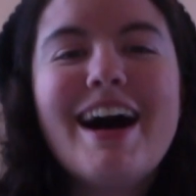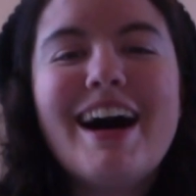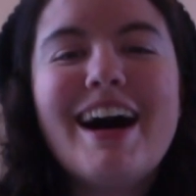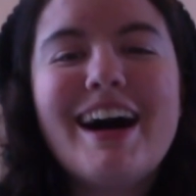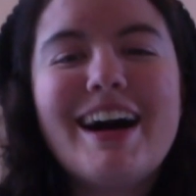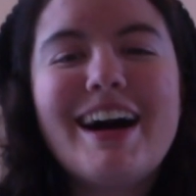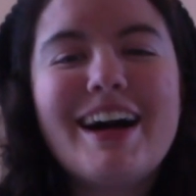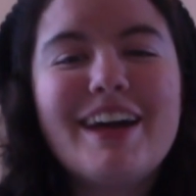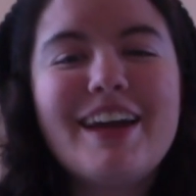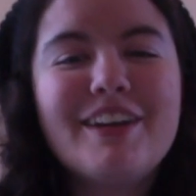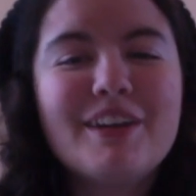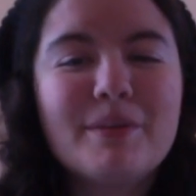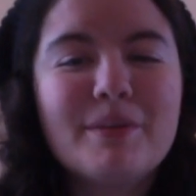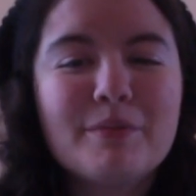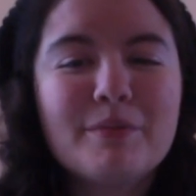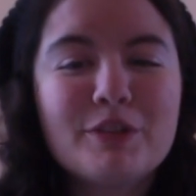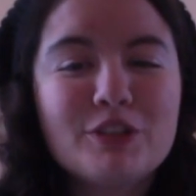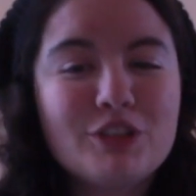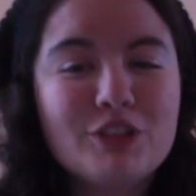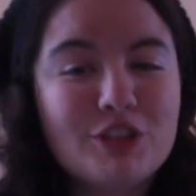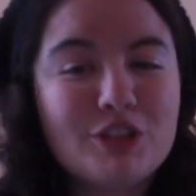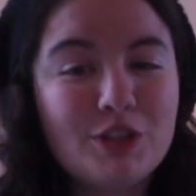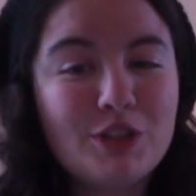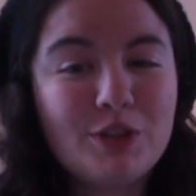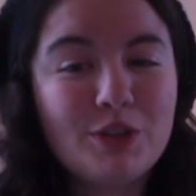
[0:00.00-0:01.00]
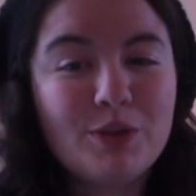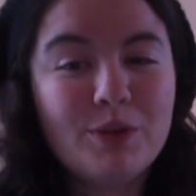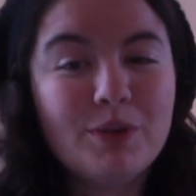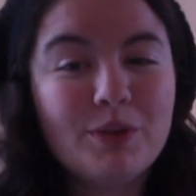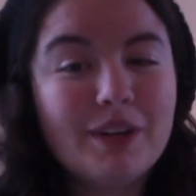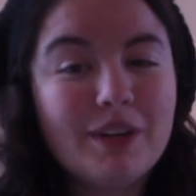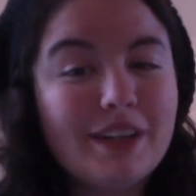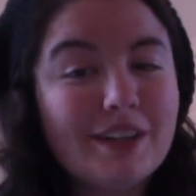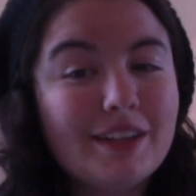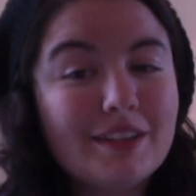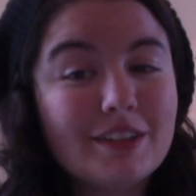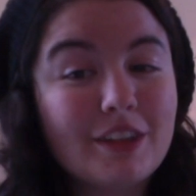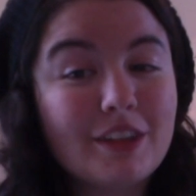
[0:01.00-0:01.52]
Number 2
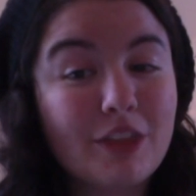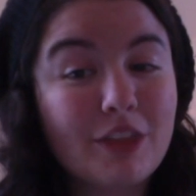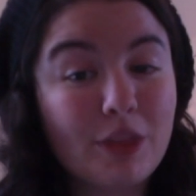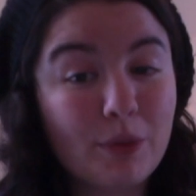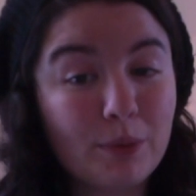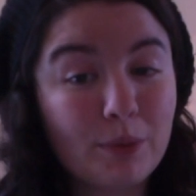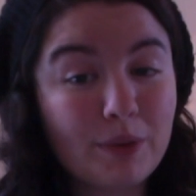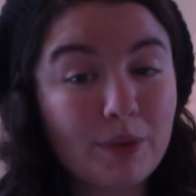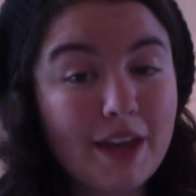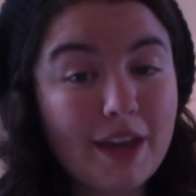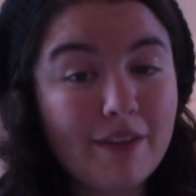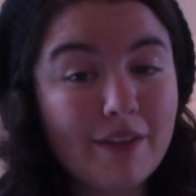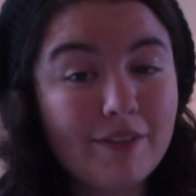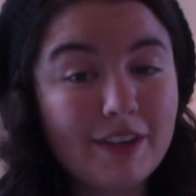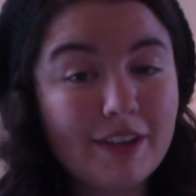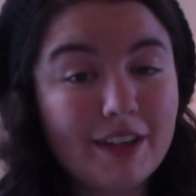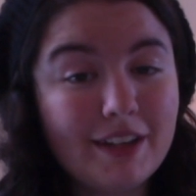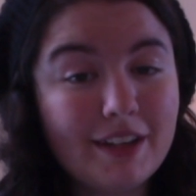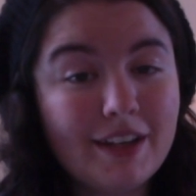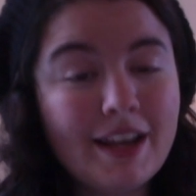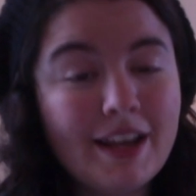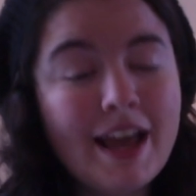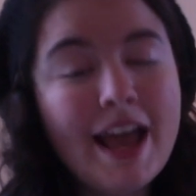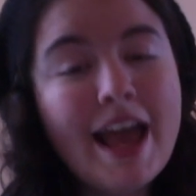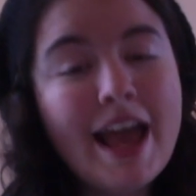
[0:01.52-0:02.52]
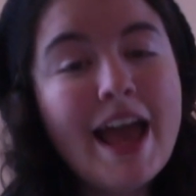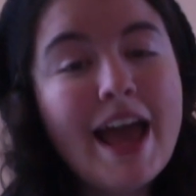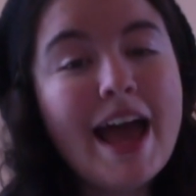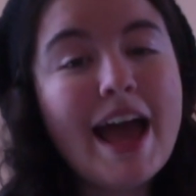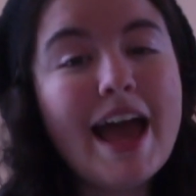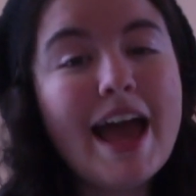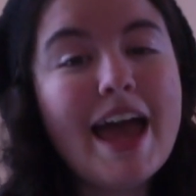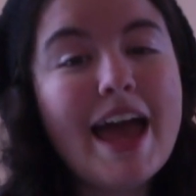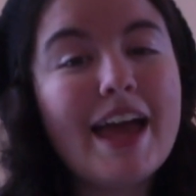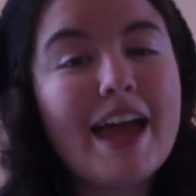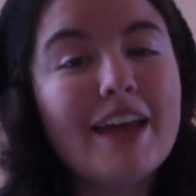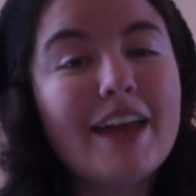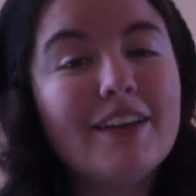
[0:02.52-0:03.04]
is The Raven,
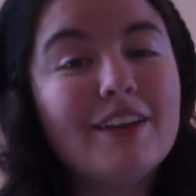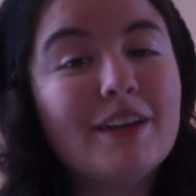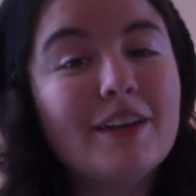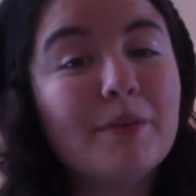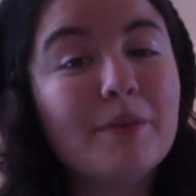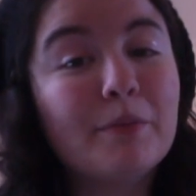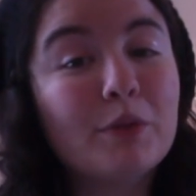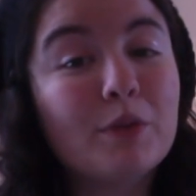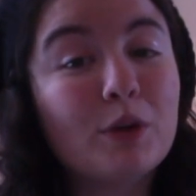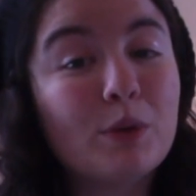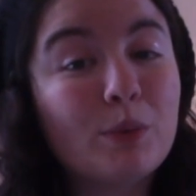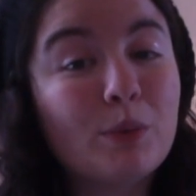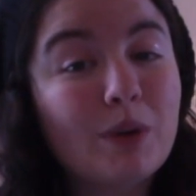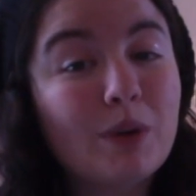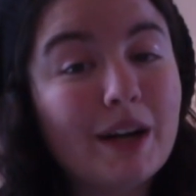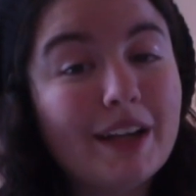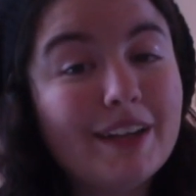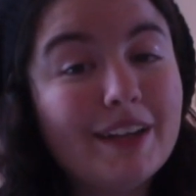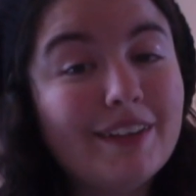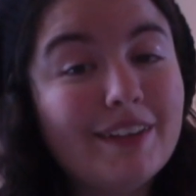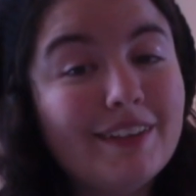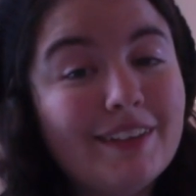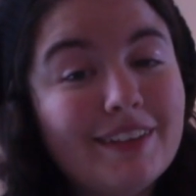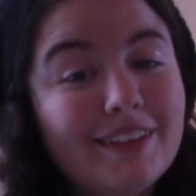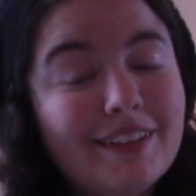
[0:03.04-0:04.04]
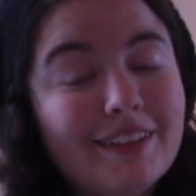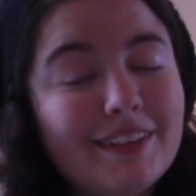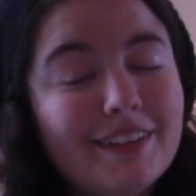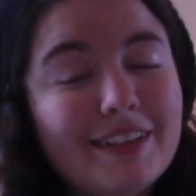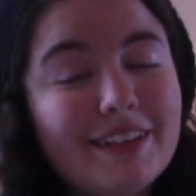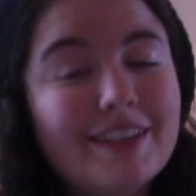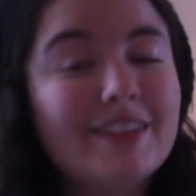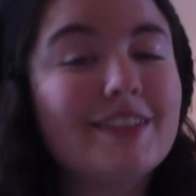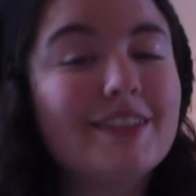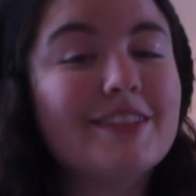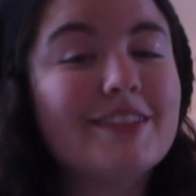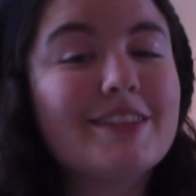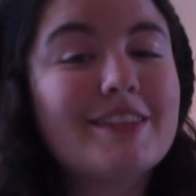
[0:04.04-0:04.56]
and number 1
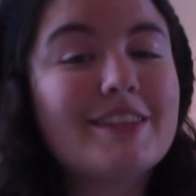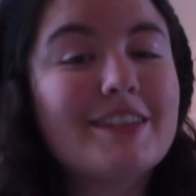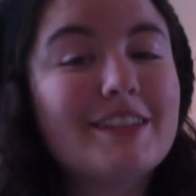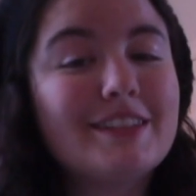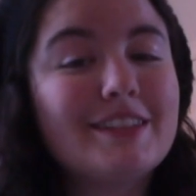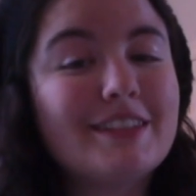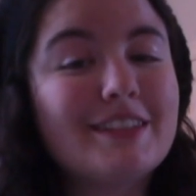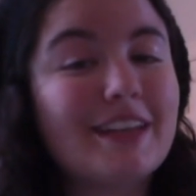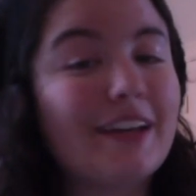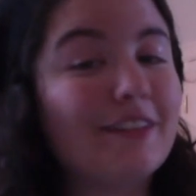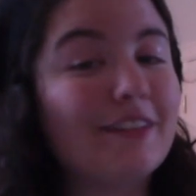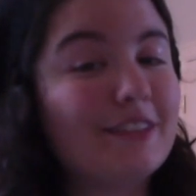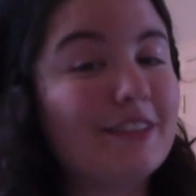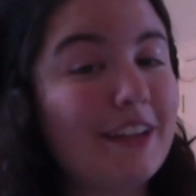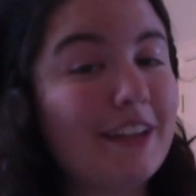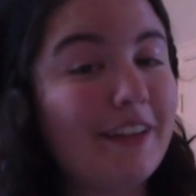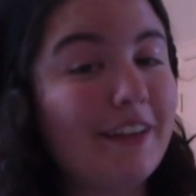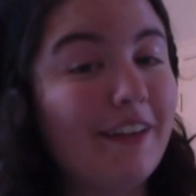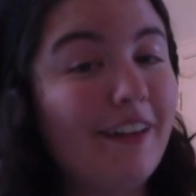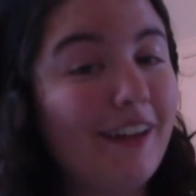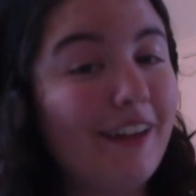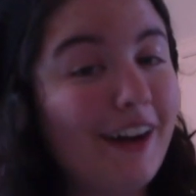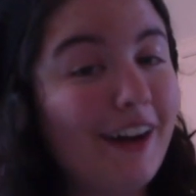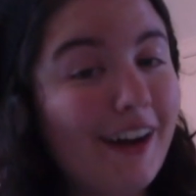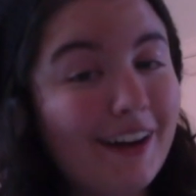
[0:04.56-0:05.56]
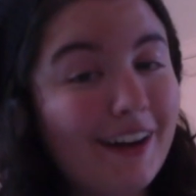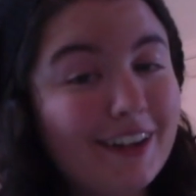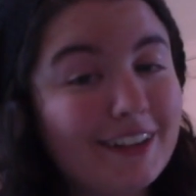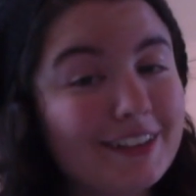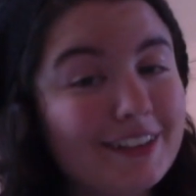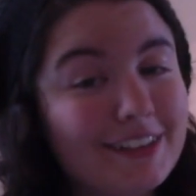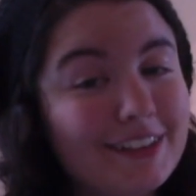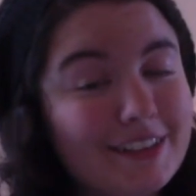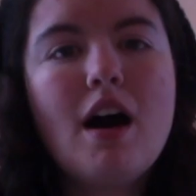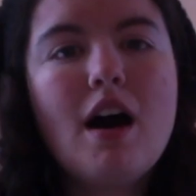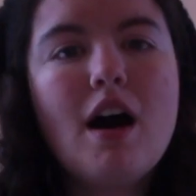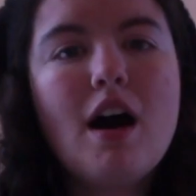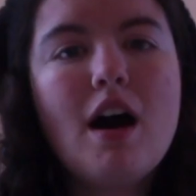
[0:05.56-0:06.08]
is The Telltale
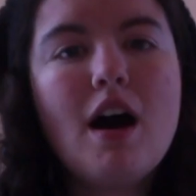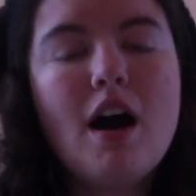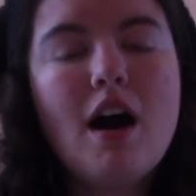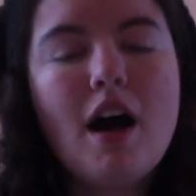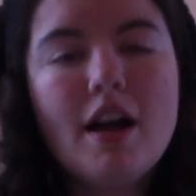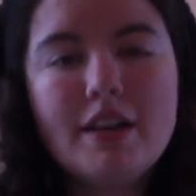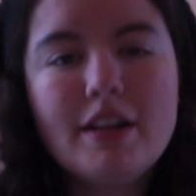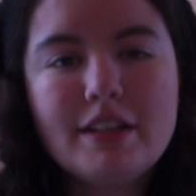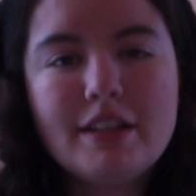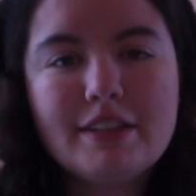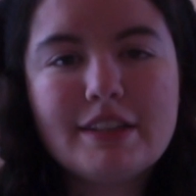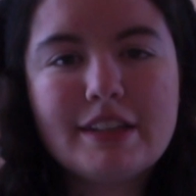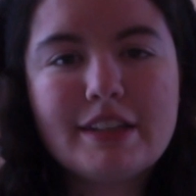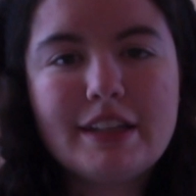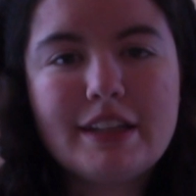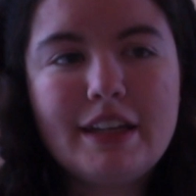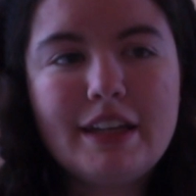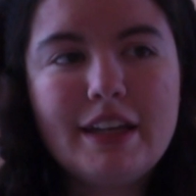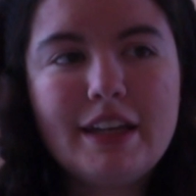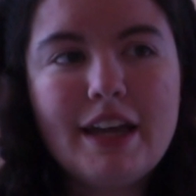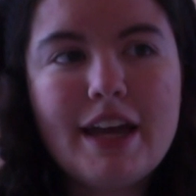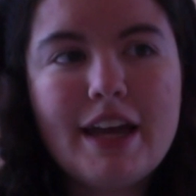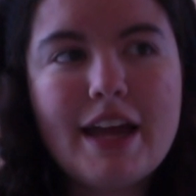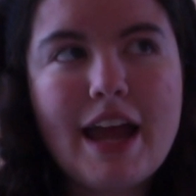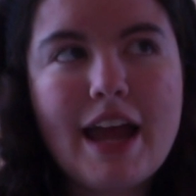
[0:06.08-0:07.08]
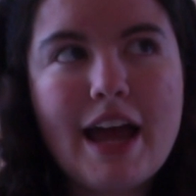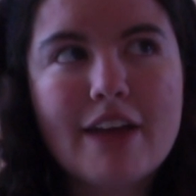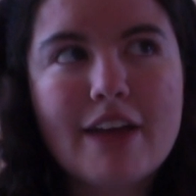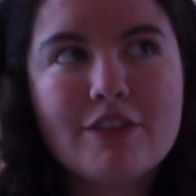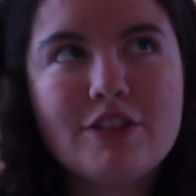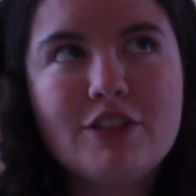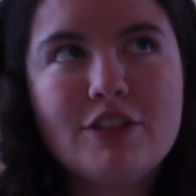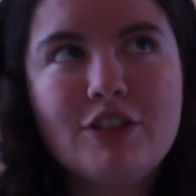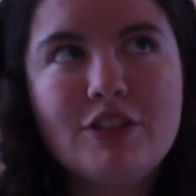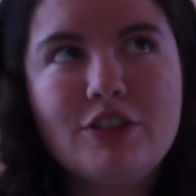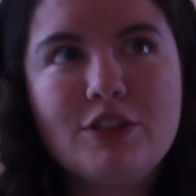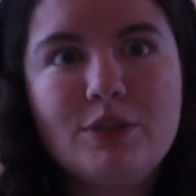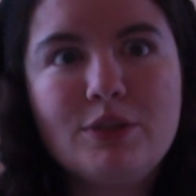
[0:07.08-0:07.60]
Heart. Honestly, it has
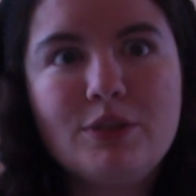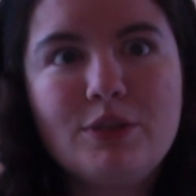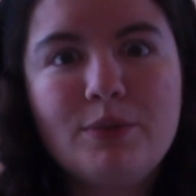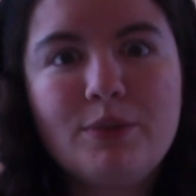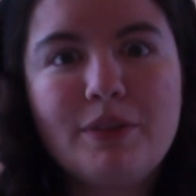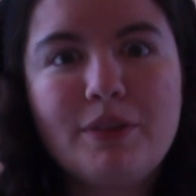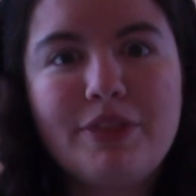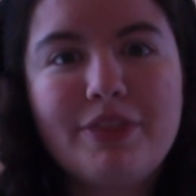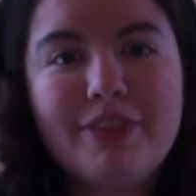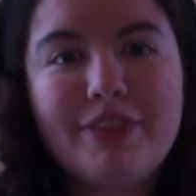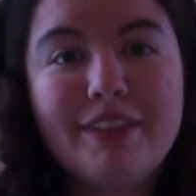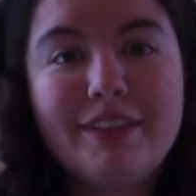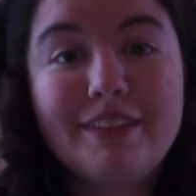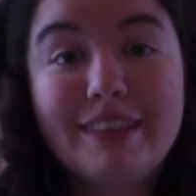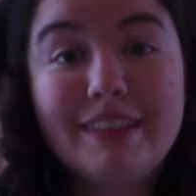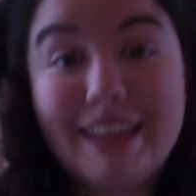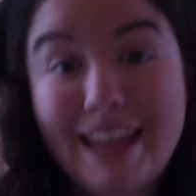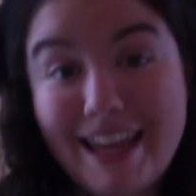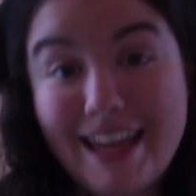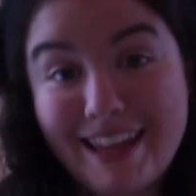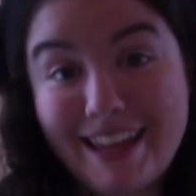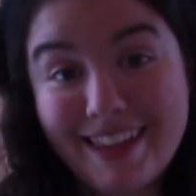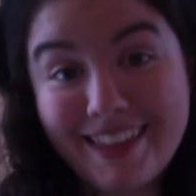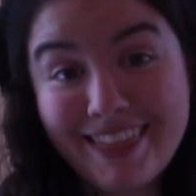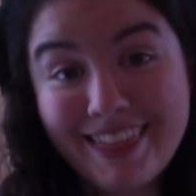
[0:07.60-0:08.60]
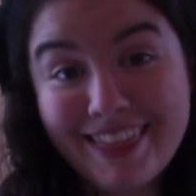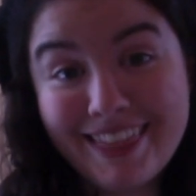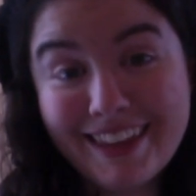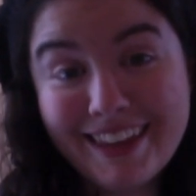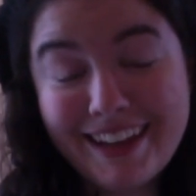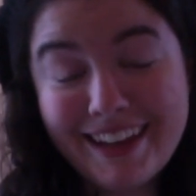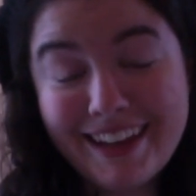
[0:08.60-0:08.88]
to do with the length.